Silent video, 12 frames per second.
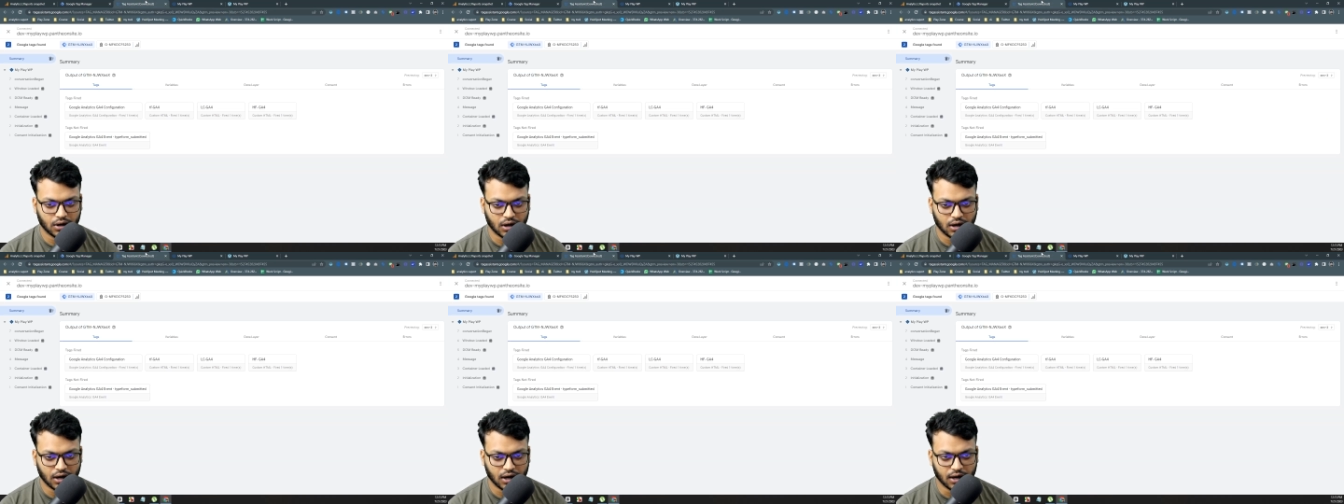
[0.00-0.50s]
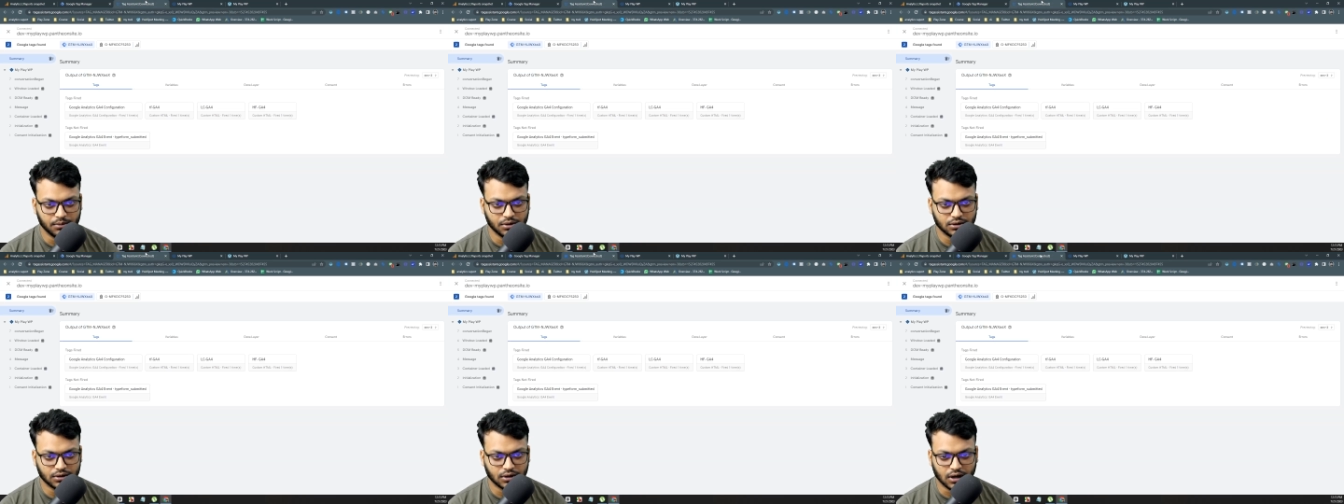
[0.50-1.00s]
hub
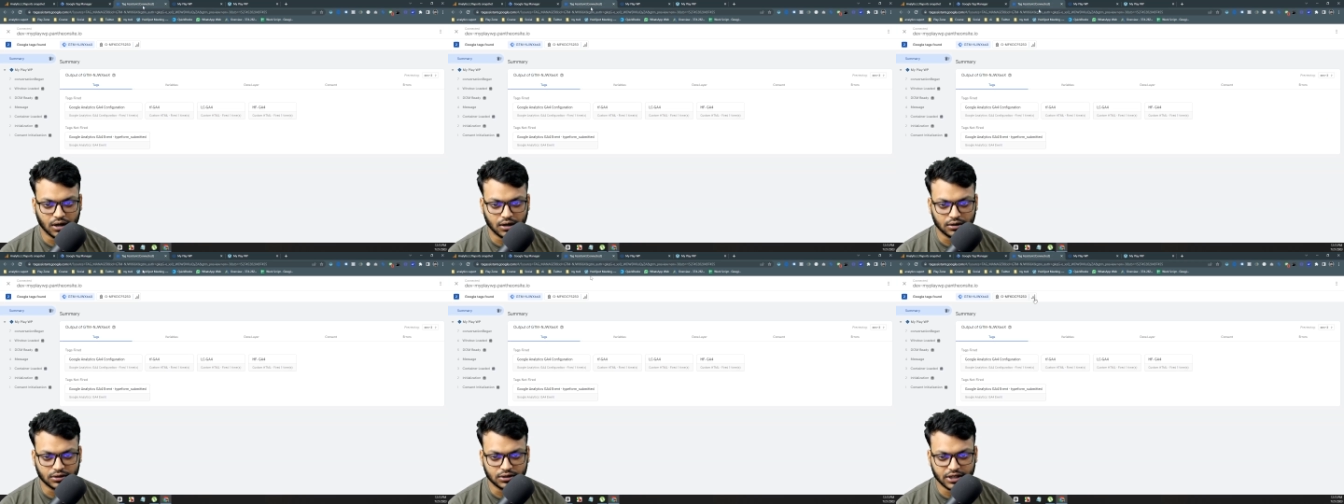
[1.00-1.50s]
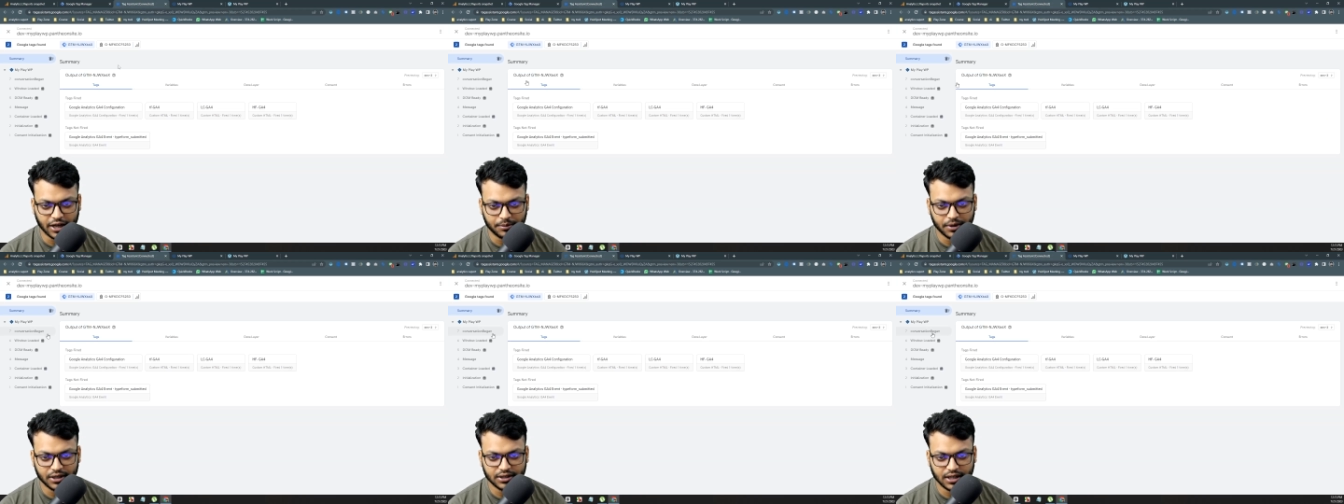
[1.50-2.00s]
uh, tag
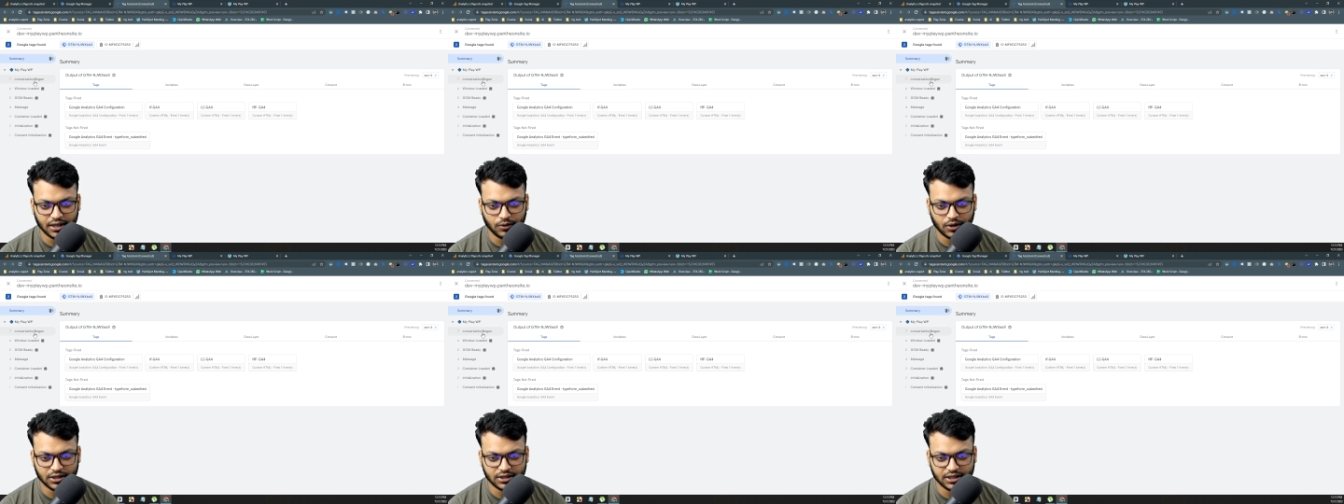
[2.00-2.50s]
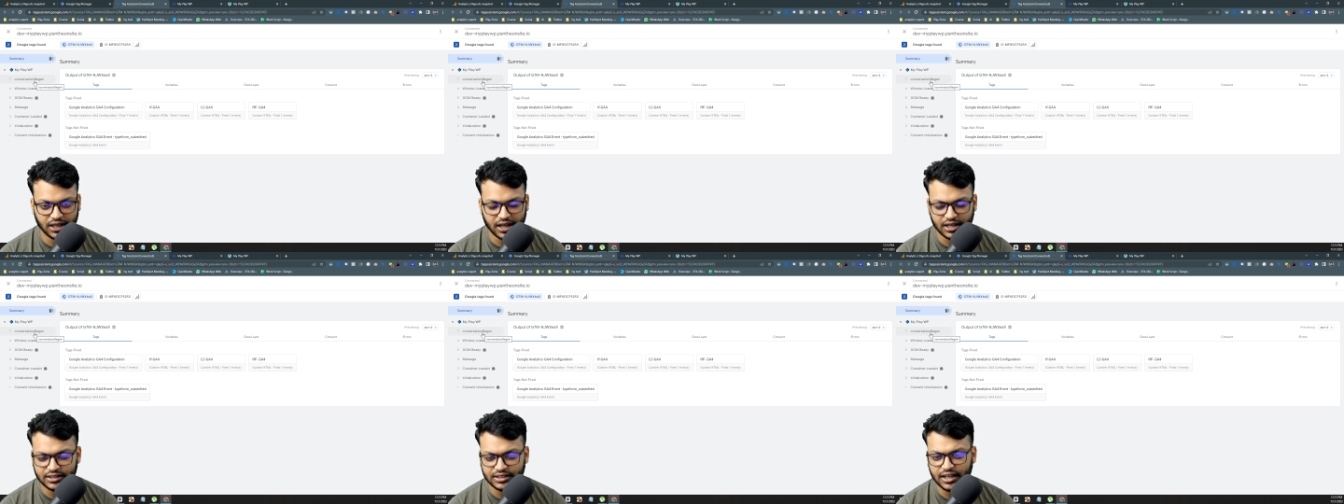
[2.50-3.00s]
manager you can see here
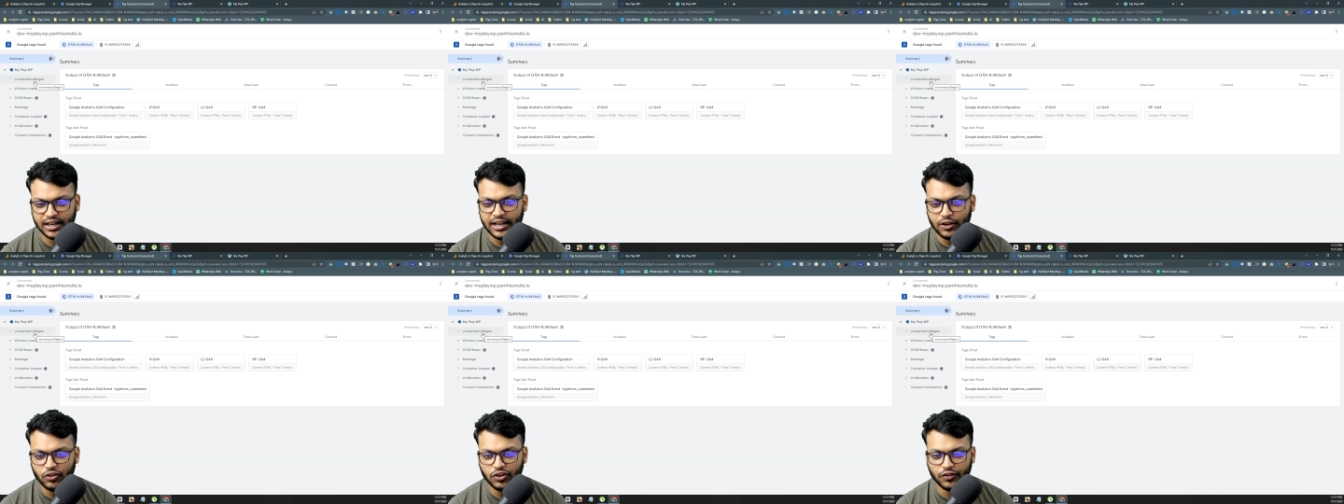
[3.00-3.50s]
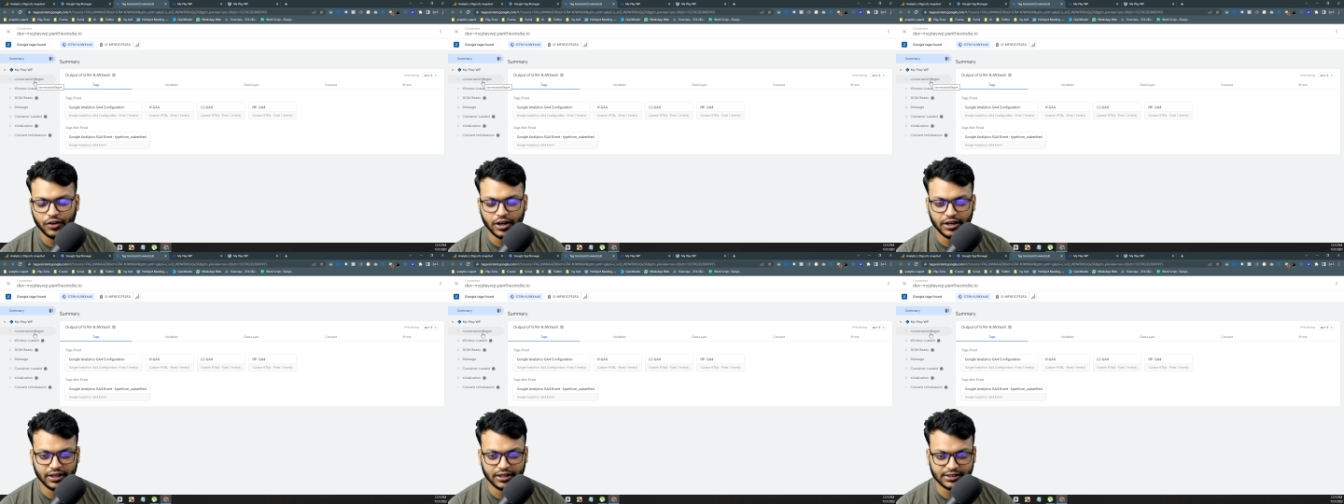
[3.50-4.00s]
is the new
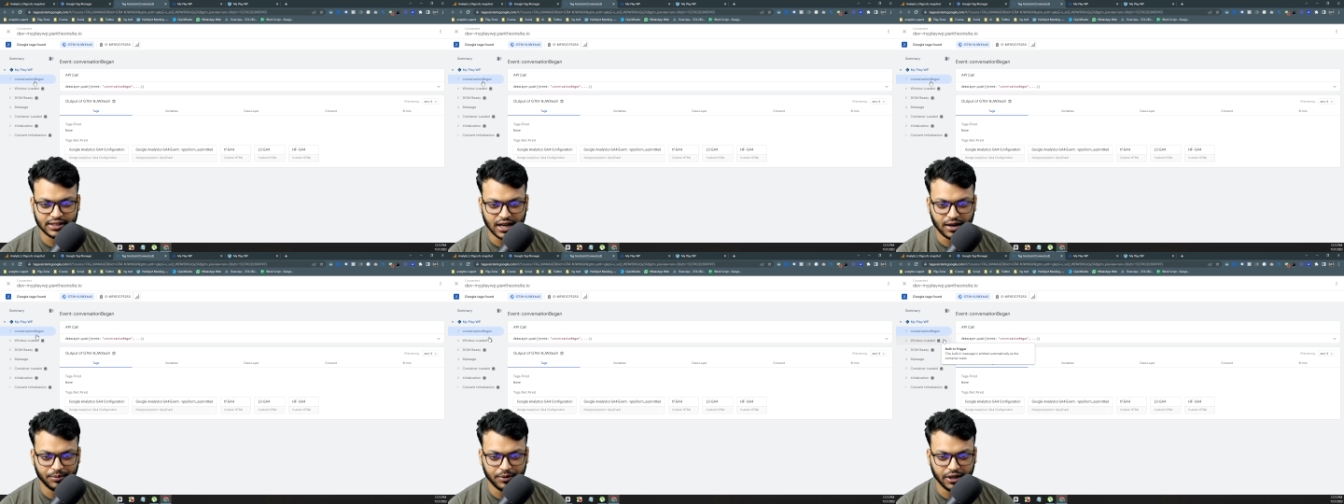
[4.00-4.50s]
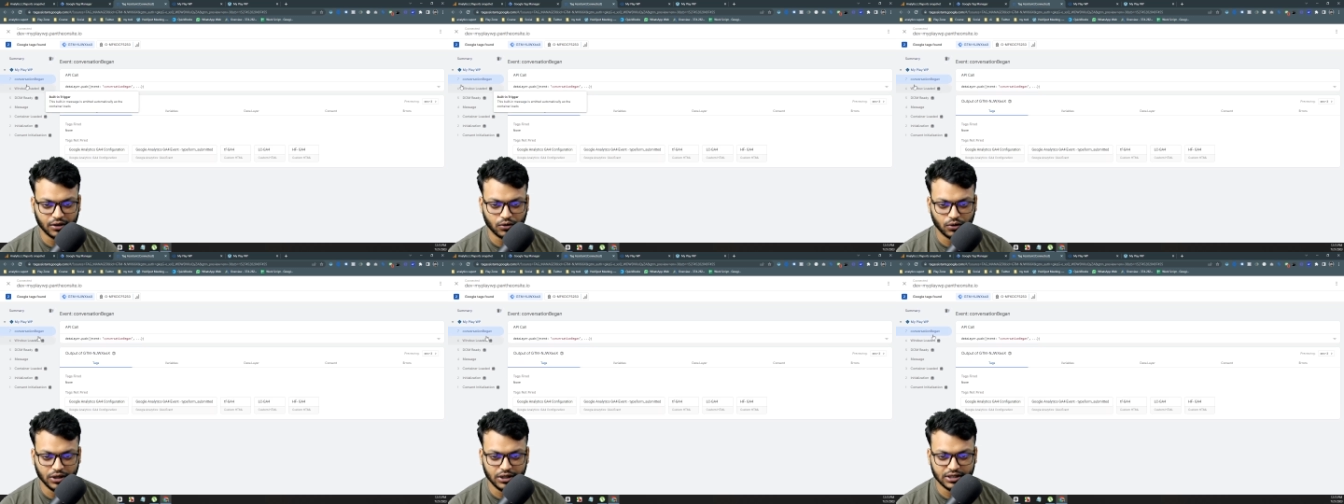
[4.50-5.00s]
event is coming
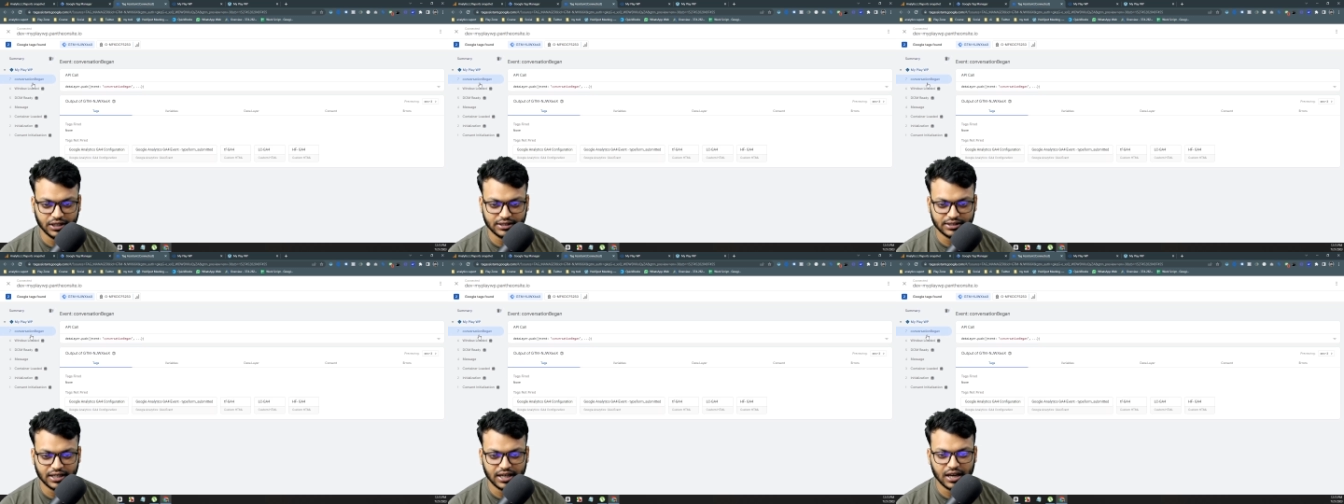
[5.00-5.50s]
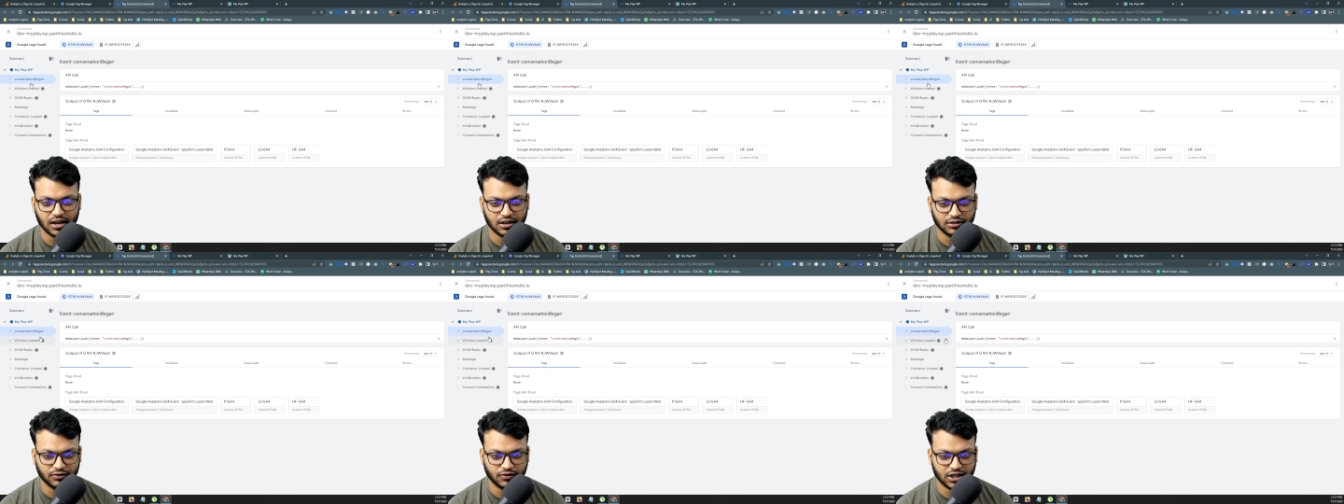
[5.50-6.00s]
which is
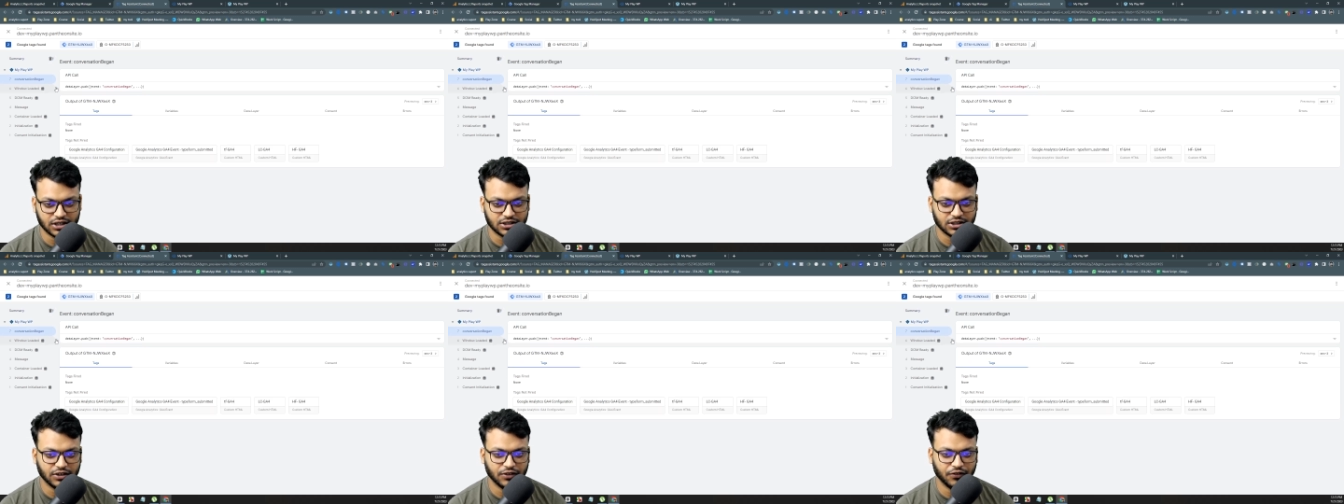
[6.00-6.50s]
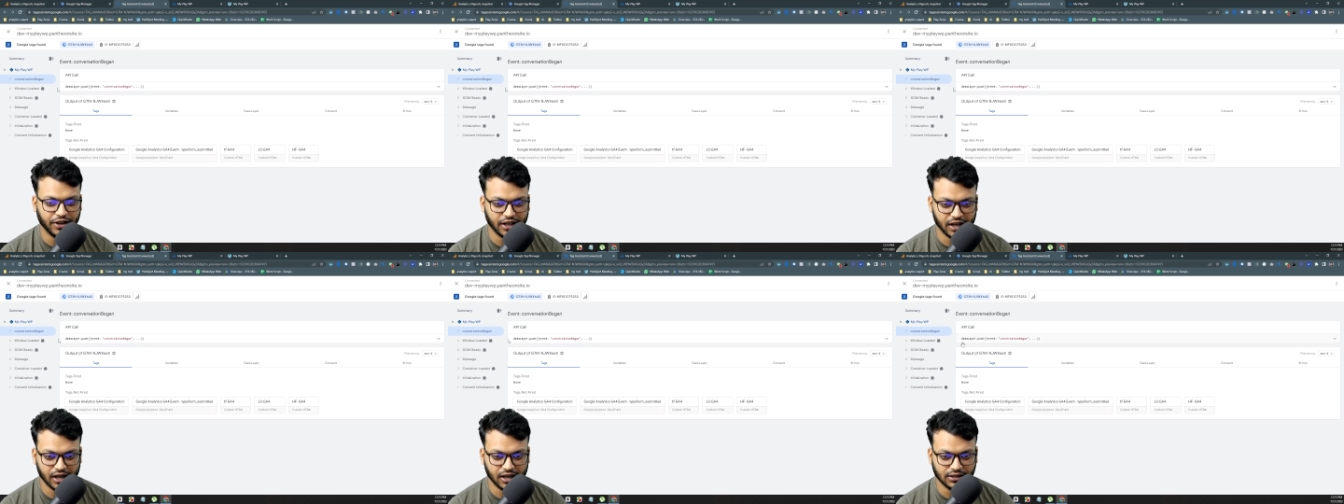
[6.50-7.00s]
conversion
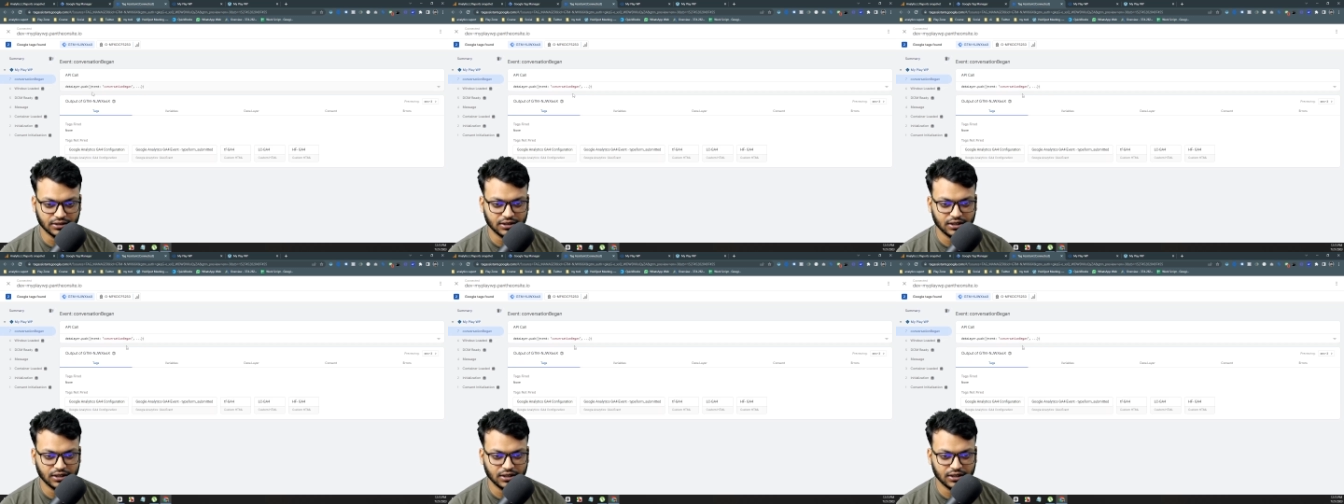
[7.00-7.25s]
gain